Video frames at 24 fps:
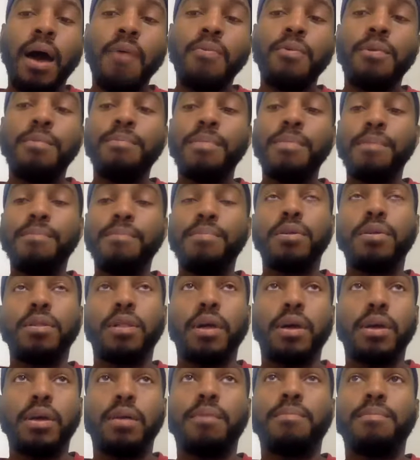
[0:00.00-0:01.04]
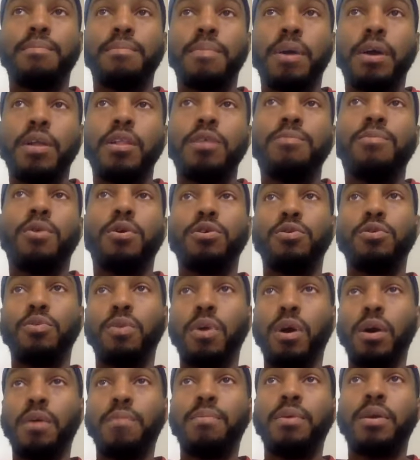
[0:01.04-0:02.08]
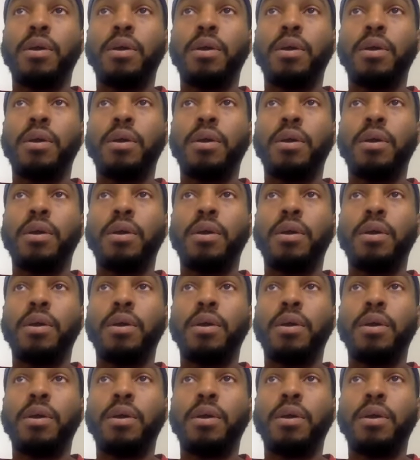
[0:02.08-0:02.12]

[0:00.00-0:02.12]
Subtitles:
remember like Bailey brought you up.